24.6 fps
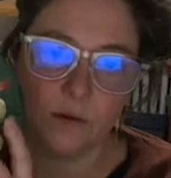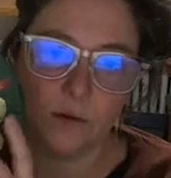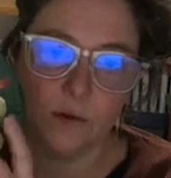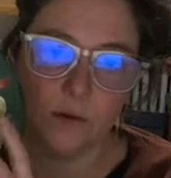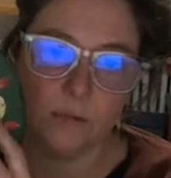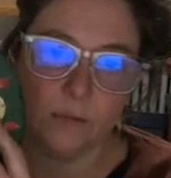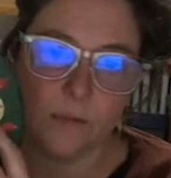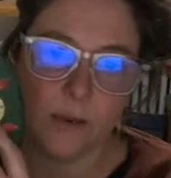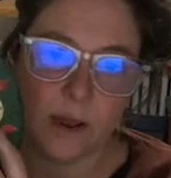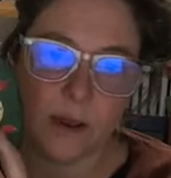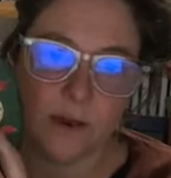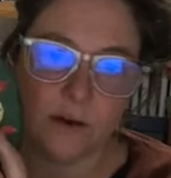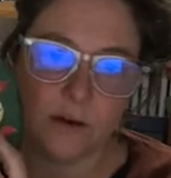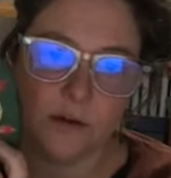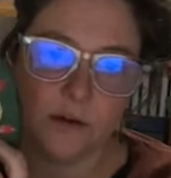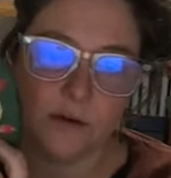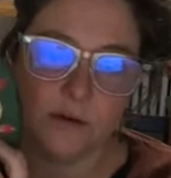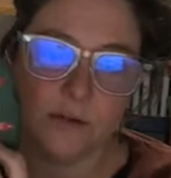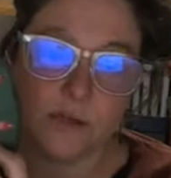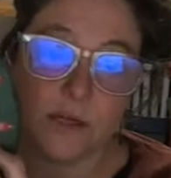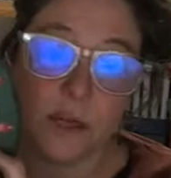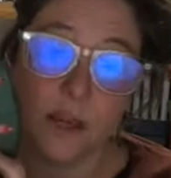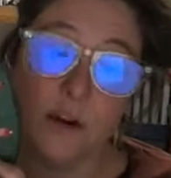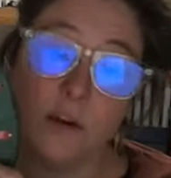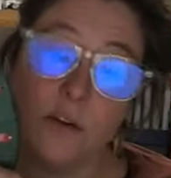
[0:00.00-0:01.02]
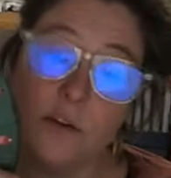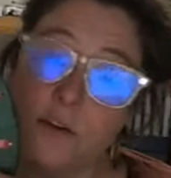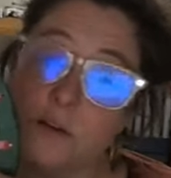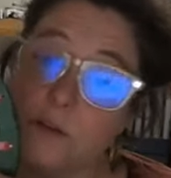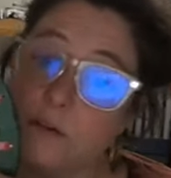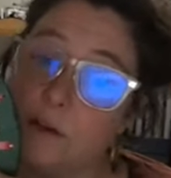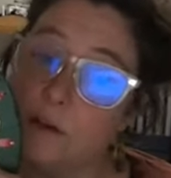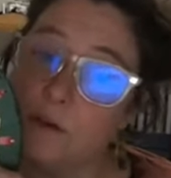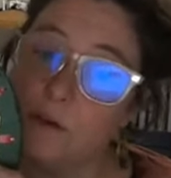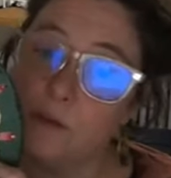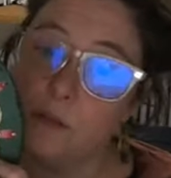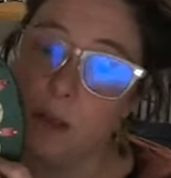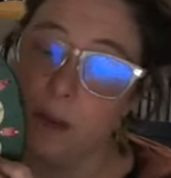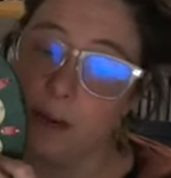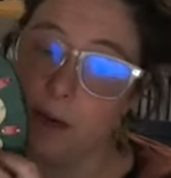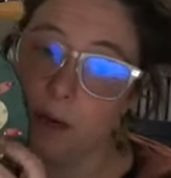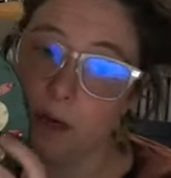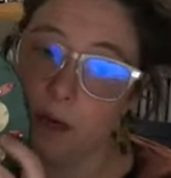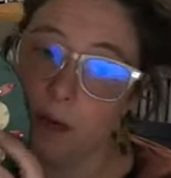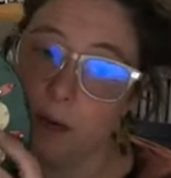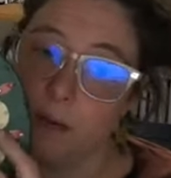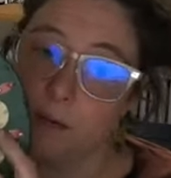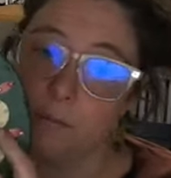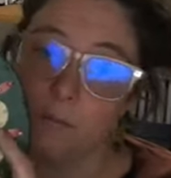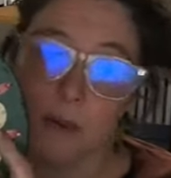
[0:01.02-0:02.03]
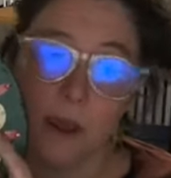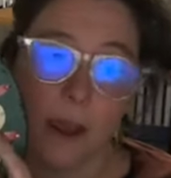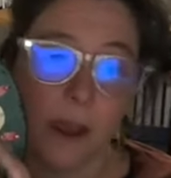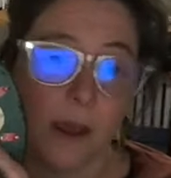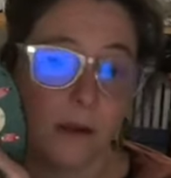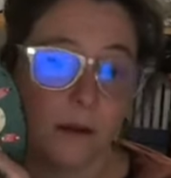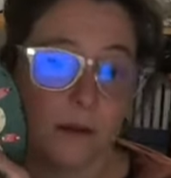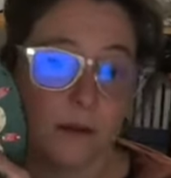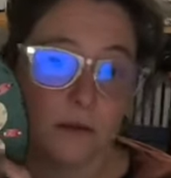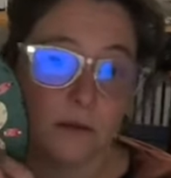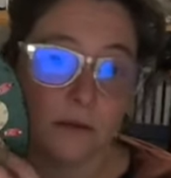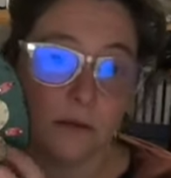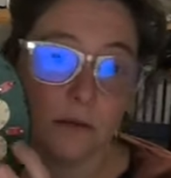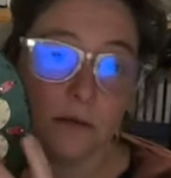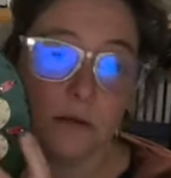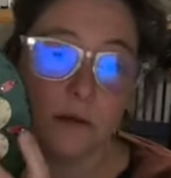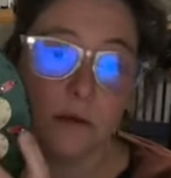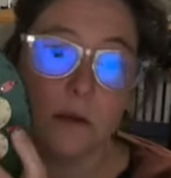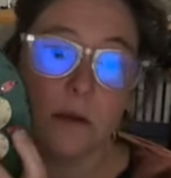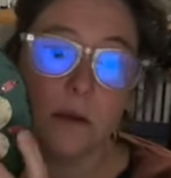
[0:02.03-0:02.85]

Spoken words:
quilt patterns and also like hex,